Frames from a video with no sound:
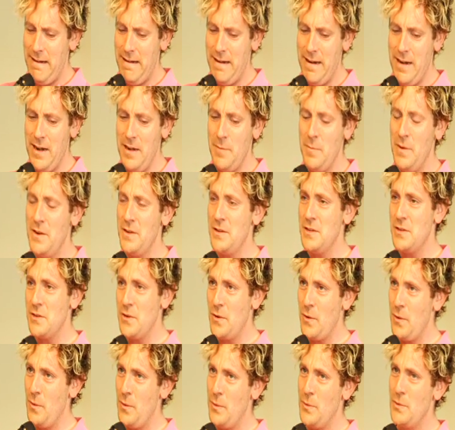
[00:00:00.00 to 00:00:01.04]
I must
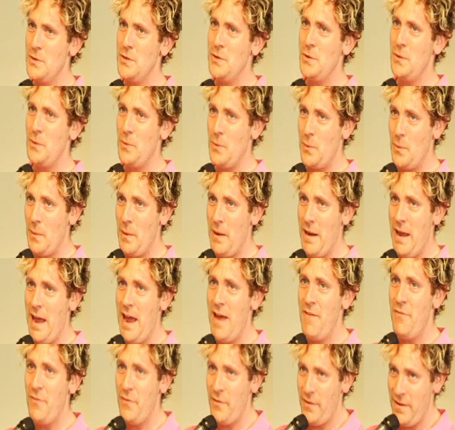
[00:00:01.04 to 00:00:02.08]
go to
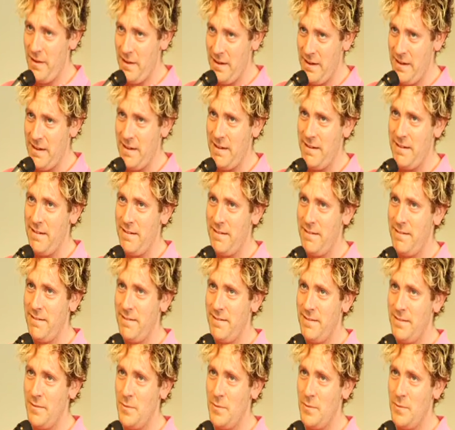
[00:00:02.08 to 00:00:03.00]
Africa